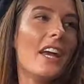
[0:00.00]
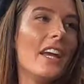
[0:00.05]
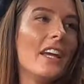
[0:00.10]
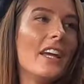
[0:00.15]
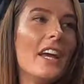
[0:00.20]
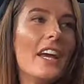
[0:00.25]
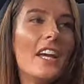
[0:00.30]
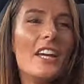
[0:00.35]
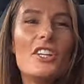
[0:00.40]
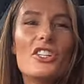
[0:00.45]

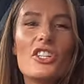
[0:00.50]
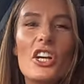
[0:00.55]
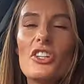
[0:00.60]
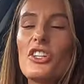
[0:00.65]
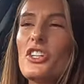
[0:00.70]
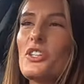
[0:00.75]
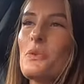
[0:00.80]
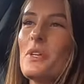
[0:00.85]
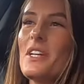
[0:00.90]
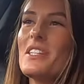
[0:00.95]
Hey, H, I
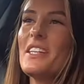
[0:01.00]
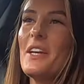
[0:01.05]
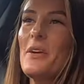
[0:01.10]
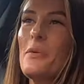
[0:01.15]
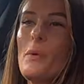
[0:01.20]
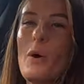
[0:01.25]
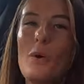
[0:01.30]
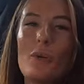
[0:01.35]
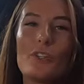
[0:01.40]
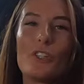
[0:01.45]
just want to
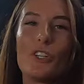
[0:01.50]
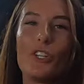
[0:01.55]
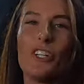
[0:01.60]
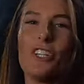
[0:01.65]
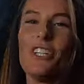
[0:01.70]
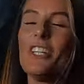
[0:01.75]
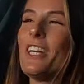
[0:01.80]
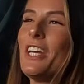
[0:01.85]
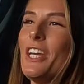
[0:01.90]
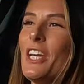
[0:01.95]
say well
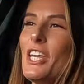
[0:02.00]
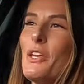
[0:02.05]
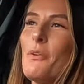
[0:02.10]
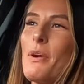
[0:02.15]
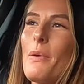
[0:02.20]
done.